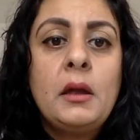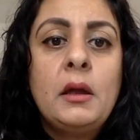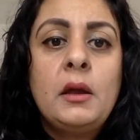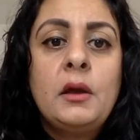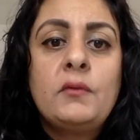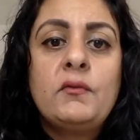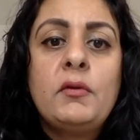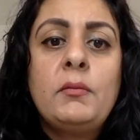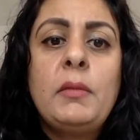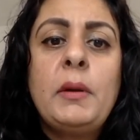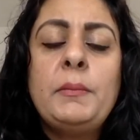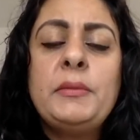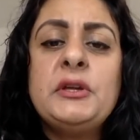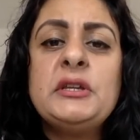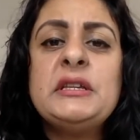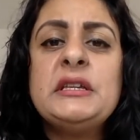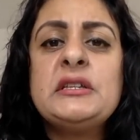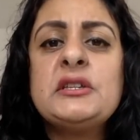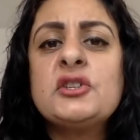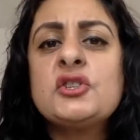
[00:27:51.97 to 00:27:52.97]
Remember, you
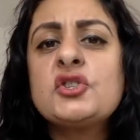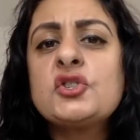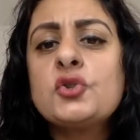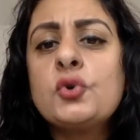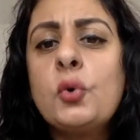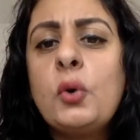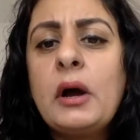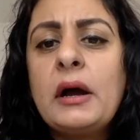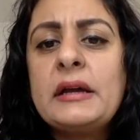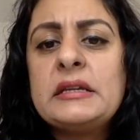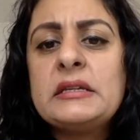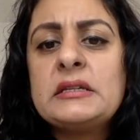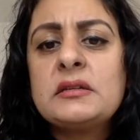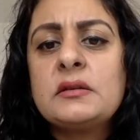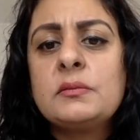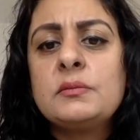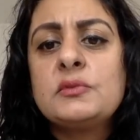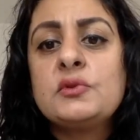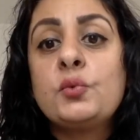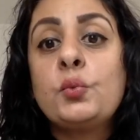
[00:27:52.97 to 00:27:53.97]
need to store
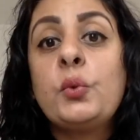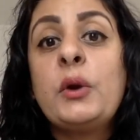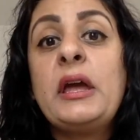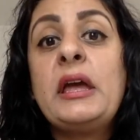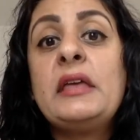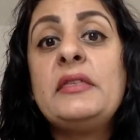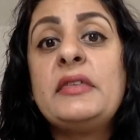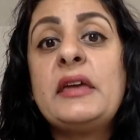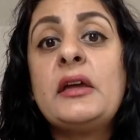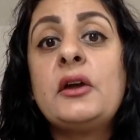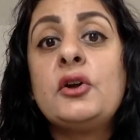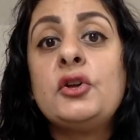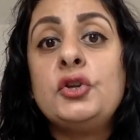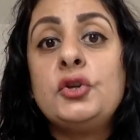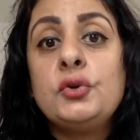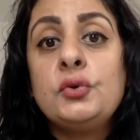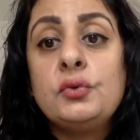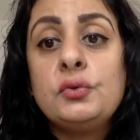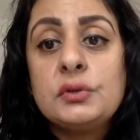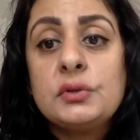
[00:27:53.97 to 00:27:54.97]
items where they are
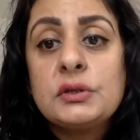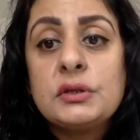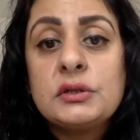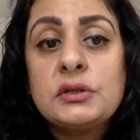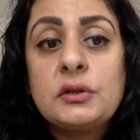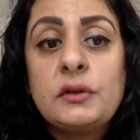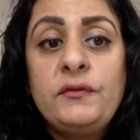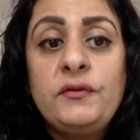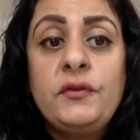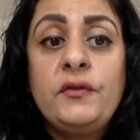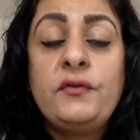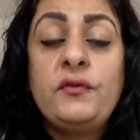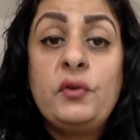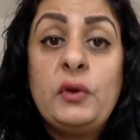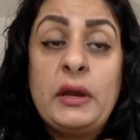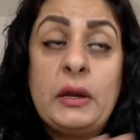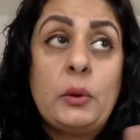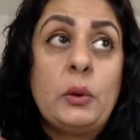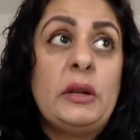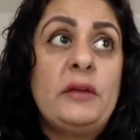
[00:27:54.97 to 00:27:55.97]
used. So if you
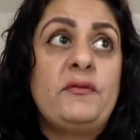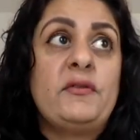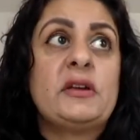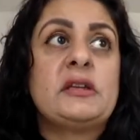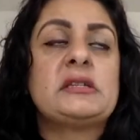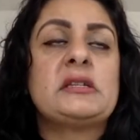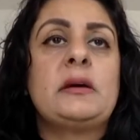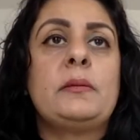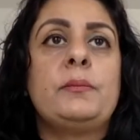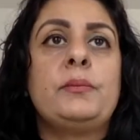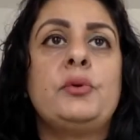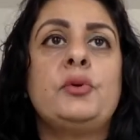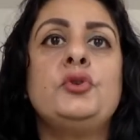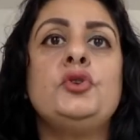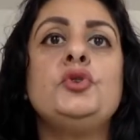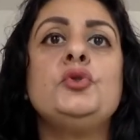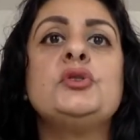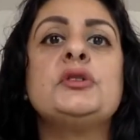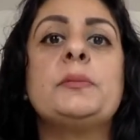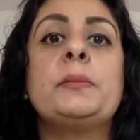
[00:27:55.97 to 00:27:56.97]
frequently, for example,
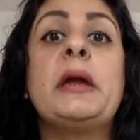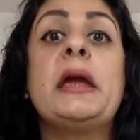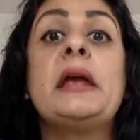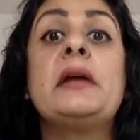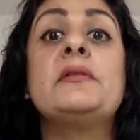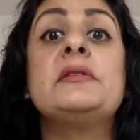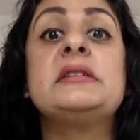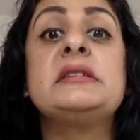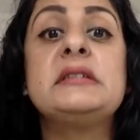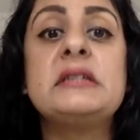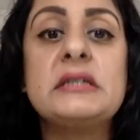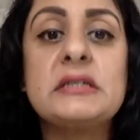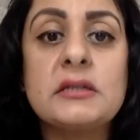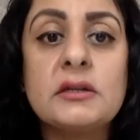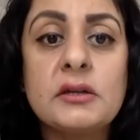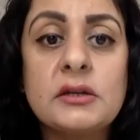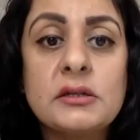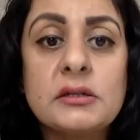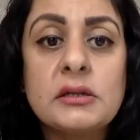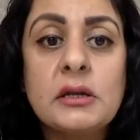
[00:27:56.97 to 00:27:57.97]
use a pair of
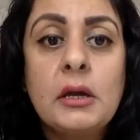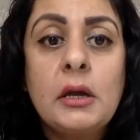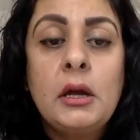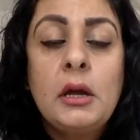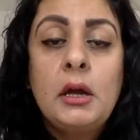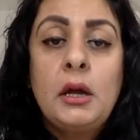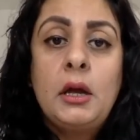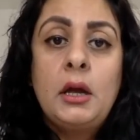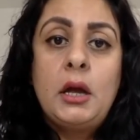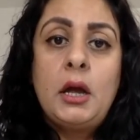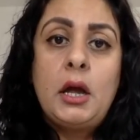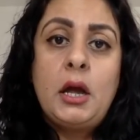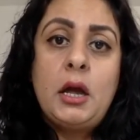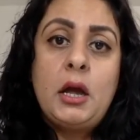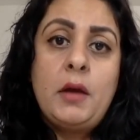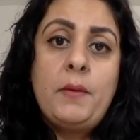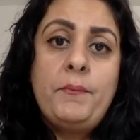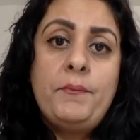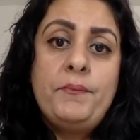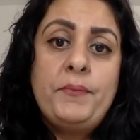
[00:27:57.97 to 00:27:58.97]
scissors
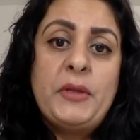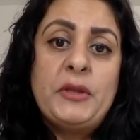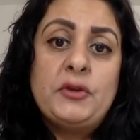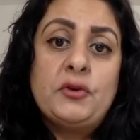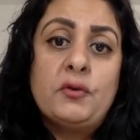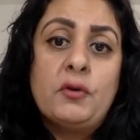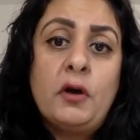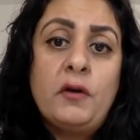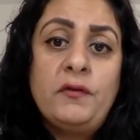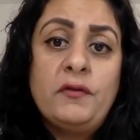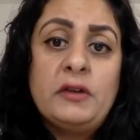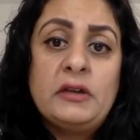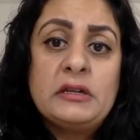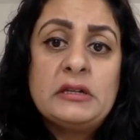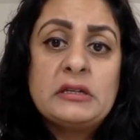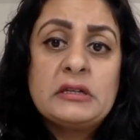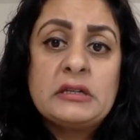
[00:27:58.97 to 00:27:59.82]
in your office,